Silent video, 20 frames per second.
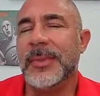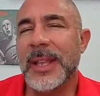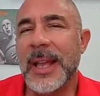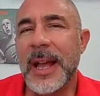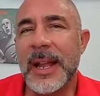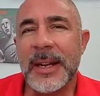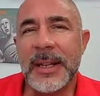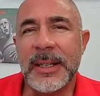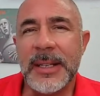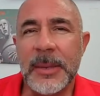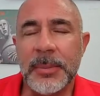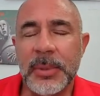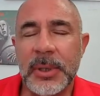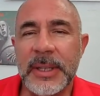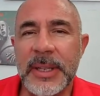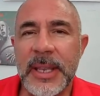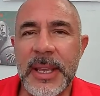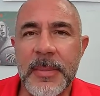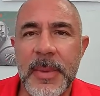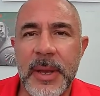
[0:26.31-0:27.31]
gotten a
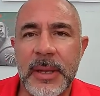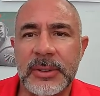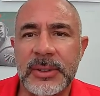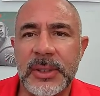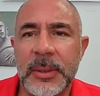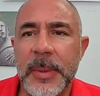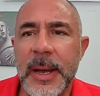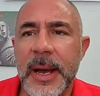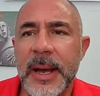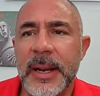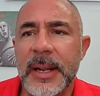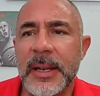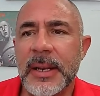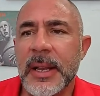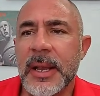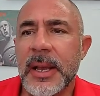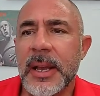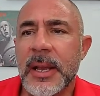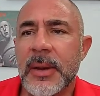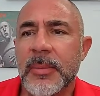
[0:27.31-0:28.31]
couple of emails about it,
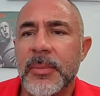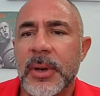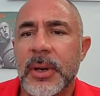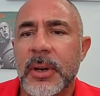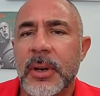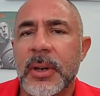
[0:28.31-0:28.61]
but